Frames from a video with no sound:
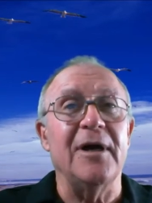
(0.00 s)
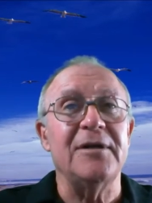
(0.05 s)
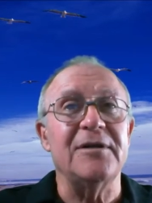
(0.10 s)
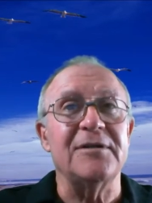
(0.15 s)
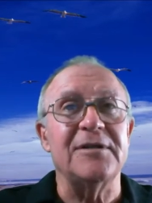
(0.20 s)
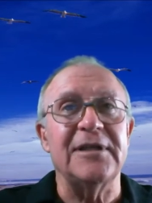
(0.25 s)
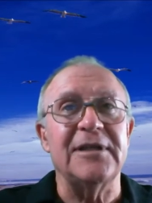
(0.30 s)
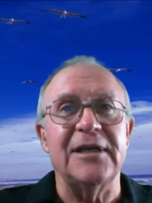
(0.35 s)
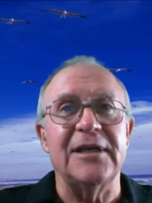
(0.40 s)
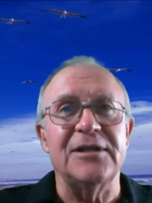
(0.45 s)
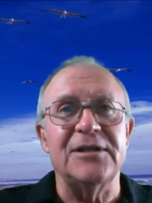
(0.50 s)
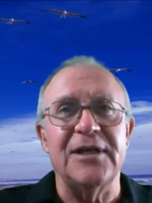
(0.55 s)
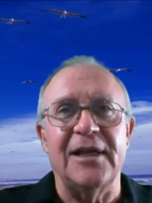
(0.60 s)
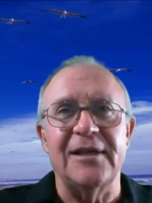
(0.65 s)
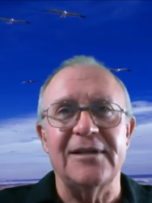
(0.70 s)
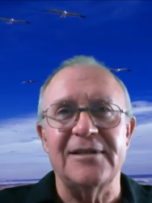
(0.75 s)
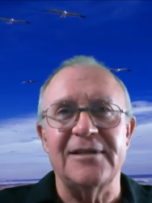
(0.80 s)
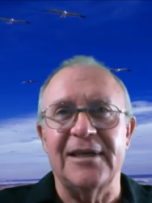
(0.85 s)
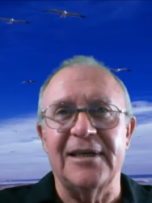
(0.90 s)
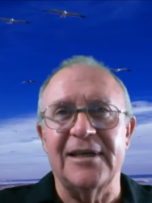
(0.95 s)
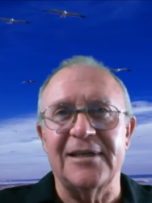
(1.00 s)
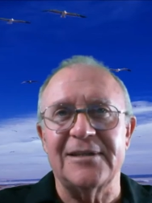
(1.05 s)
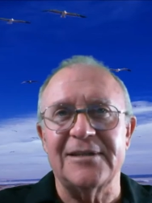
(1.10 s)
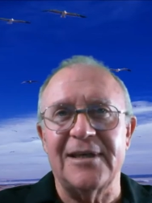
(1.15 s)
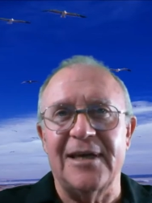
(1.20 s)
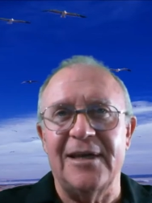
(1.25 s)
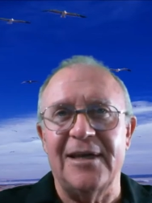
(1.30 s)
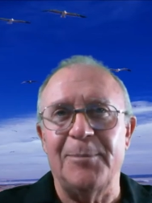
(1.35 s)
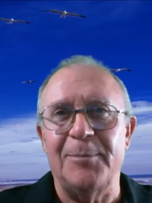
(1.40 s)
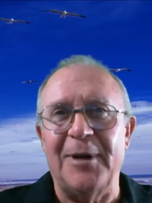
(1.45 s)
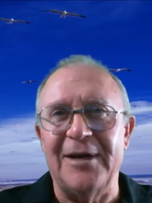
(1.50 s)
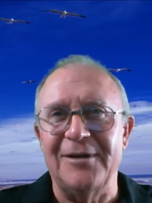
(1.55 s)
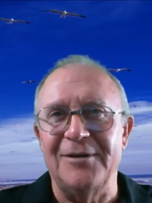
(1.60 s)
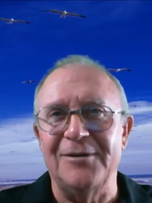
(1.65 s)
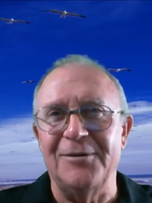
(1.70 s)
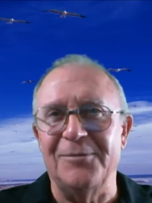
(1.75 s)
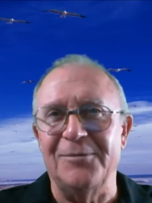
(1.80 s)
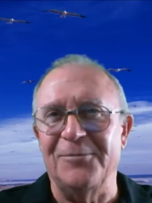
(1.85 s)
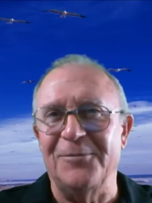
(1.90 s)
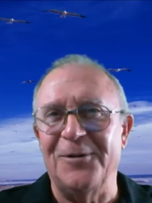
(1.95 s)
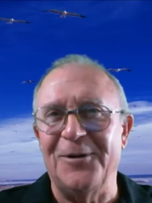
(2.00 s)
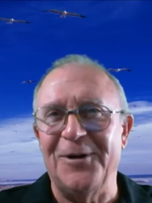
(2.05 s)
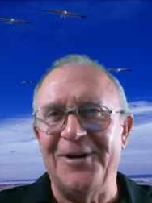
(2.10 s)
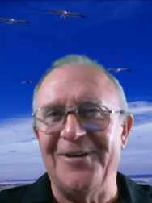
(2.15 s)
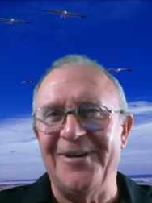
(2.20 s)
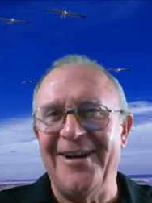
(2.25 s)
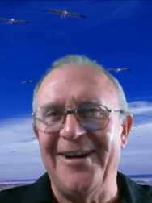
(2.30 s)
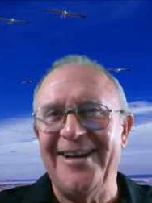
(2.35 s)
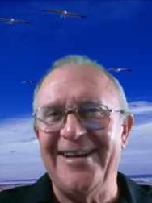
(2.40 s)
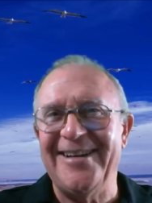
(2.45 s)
to get jealous and get excited about doing them for you, right?